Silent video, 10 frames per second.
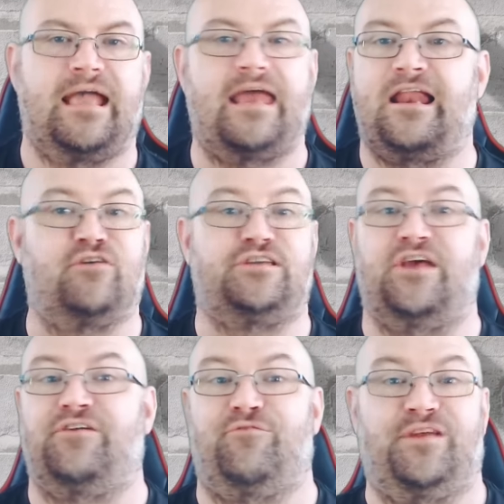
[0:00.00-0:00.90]
Ken Loach has
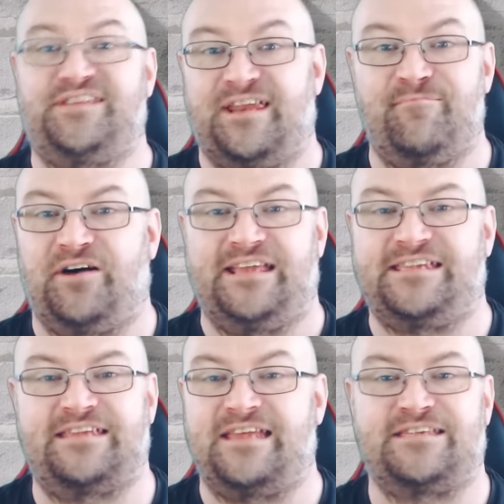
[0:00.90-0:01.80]
only risen in my
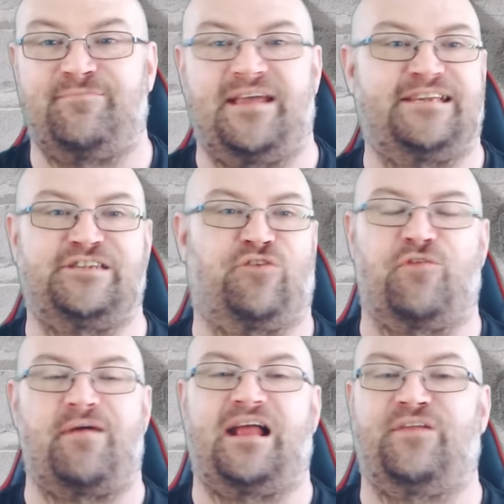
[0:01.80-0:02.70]
estimations off
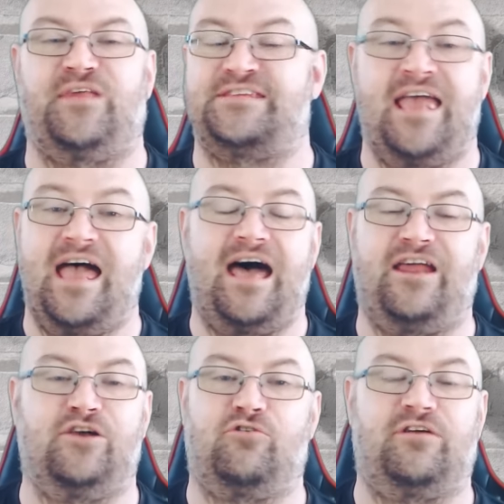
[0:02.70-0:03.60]
the back of this,
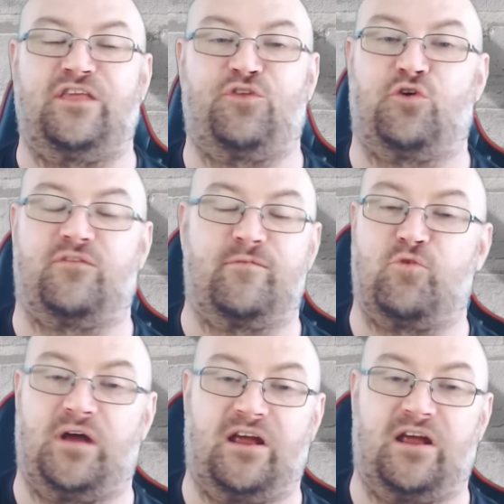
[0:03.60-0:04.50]
and I already thought of him
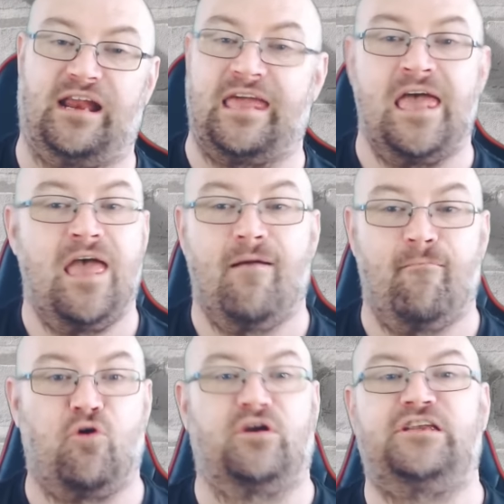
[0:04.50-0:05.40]
quite highly.
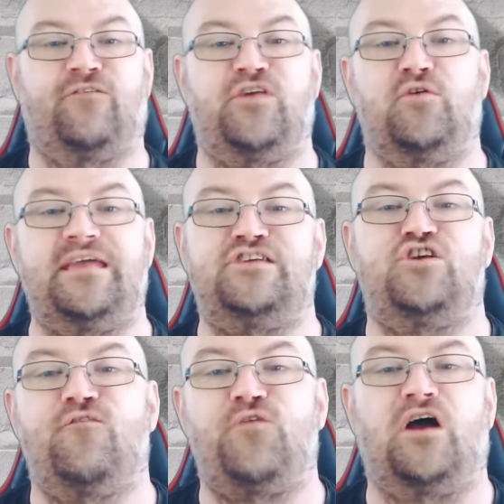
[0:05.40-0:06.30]
More interviewees
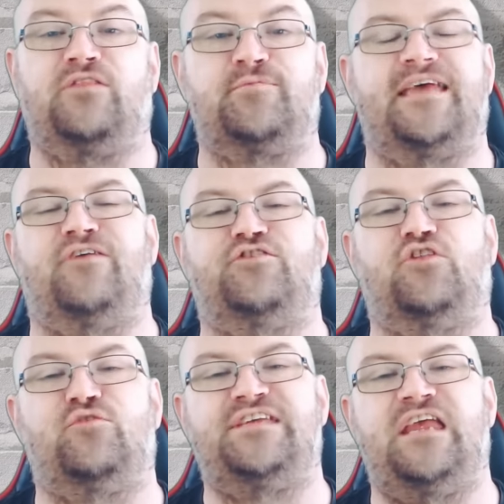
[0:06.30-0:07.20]
who find themselves on
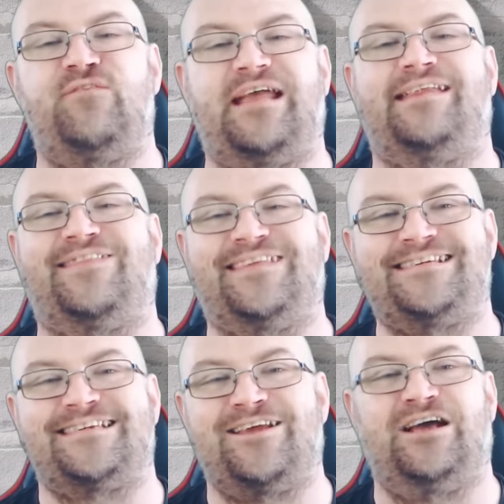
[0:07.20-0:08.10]
the receiving end of
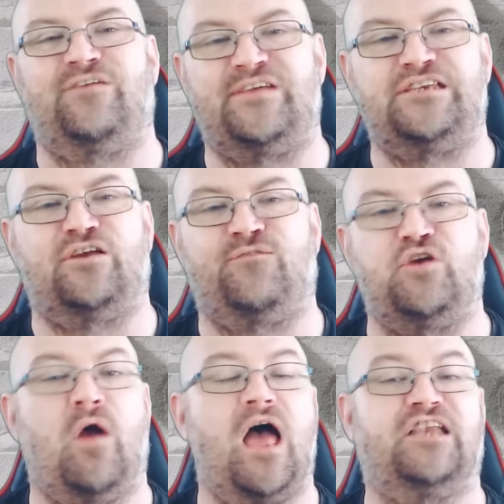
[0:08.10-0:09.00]
this style of
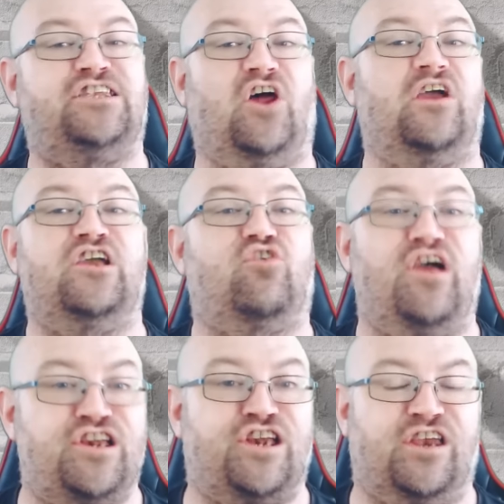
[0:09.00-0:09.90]
interview
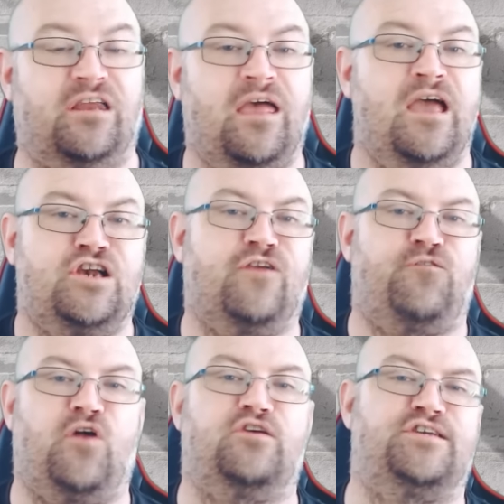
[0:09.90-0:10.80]
digression should
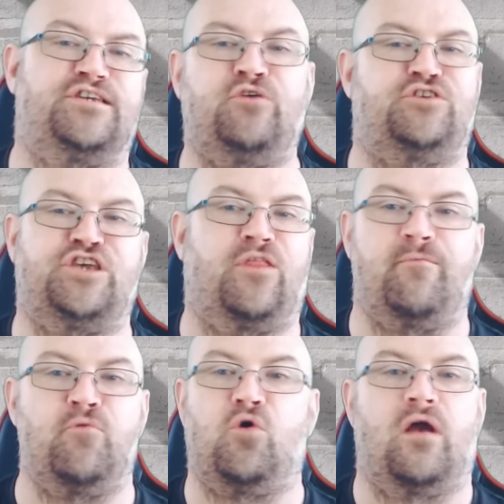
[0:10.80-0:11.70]
follow suit, so
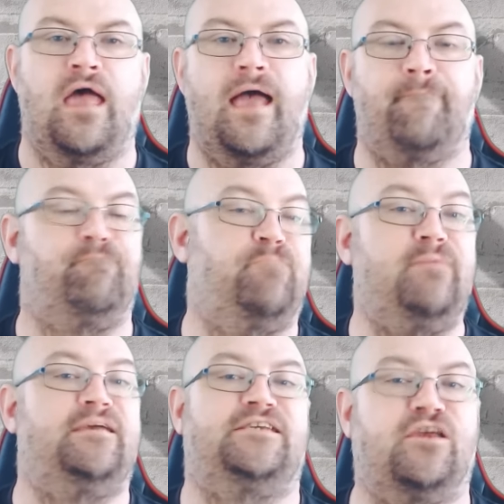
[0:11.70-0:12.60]
that more
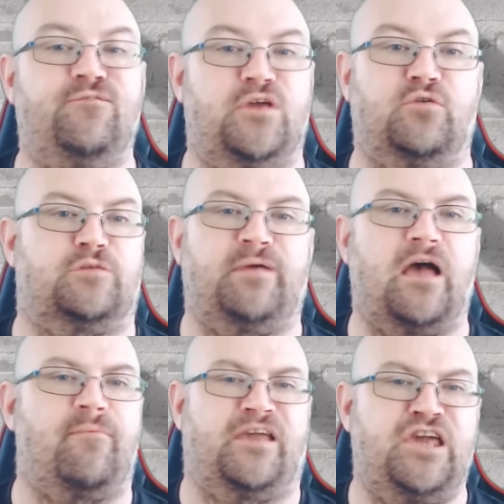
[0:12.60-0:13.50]
BBC viewers
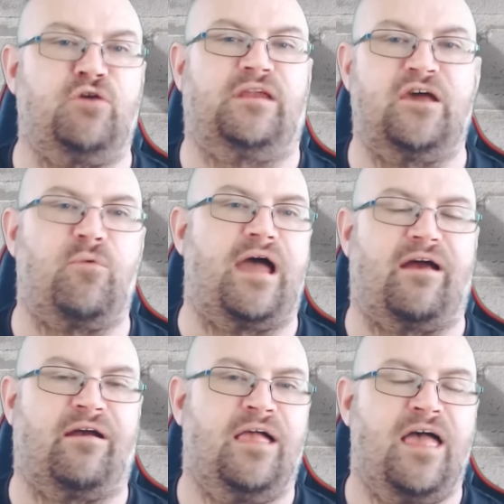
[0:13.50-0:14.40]
become acutely
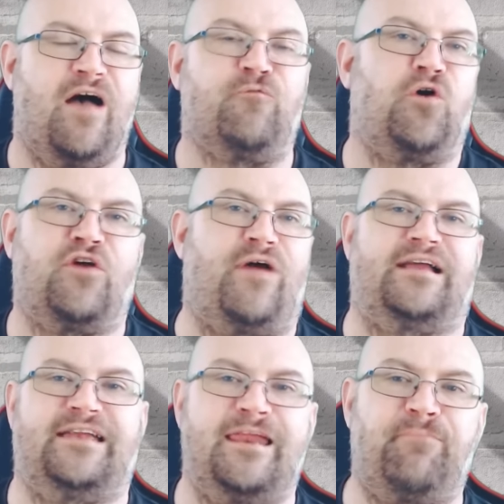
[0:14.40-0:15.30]
aware of what they're
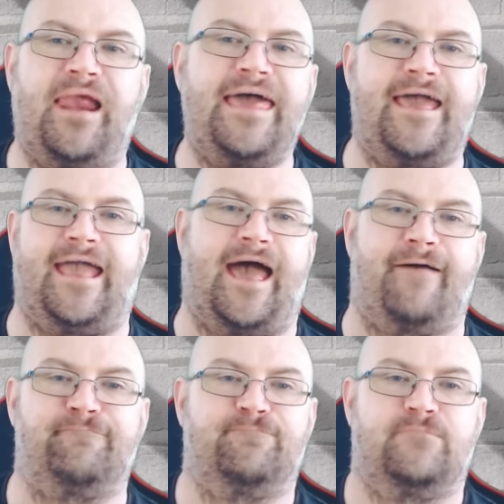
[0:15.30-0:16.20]
actually playing
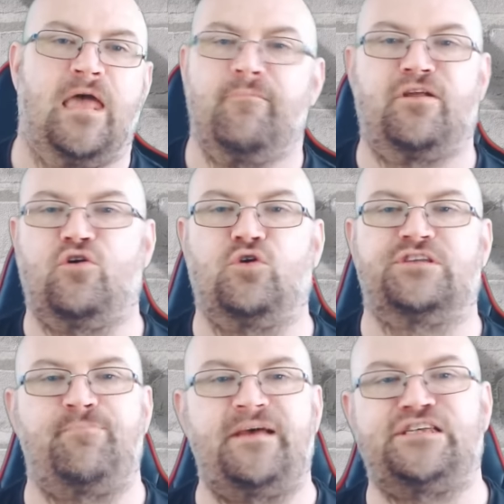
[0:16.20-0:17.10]
at. But of
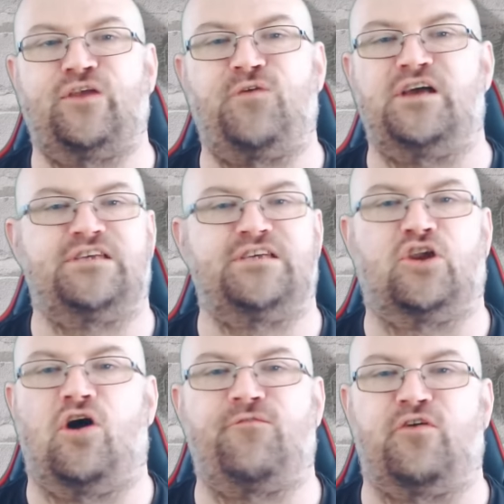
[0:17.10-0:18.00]
course, the best advice I
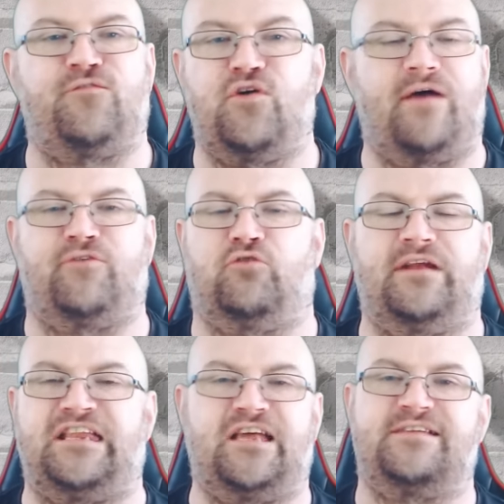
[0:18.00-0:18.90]
can offer, if you haven't
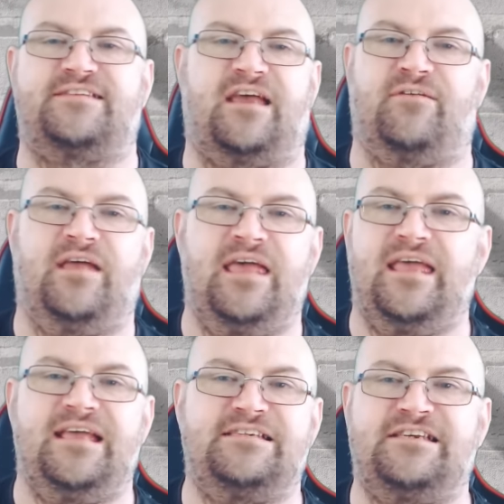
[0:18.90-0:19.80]
already done so,
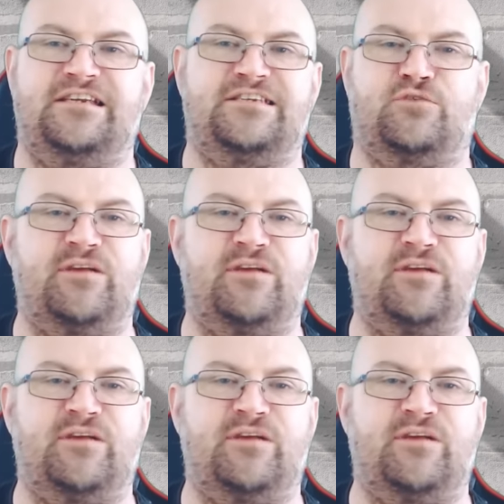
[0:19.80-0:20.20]
is to just